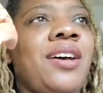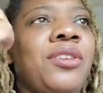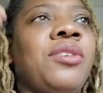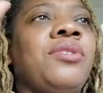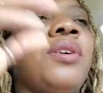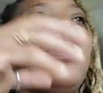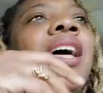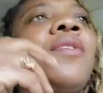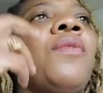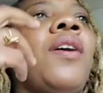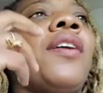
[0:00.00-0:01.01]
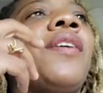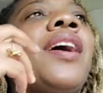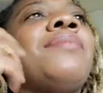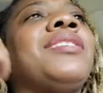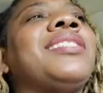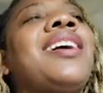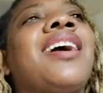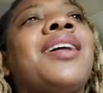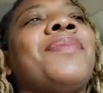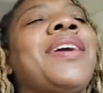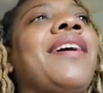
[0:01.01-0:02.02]
down, you don't have water, I'm
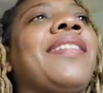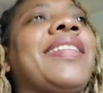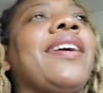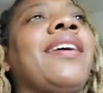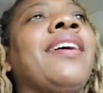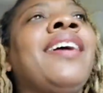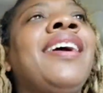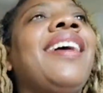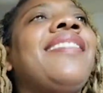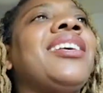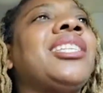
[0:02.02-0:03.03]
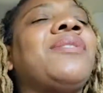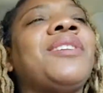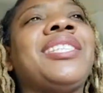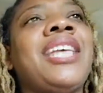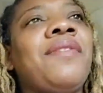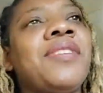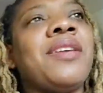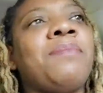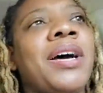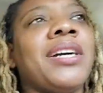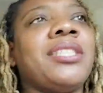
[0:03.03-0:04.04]
just not going to be out there. And this is for
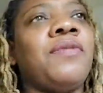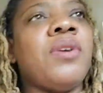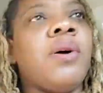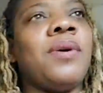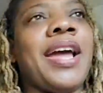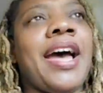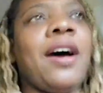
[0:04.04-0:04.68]
$70 if you own a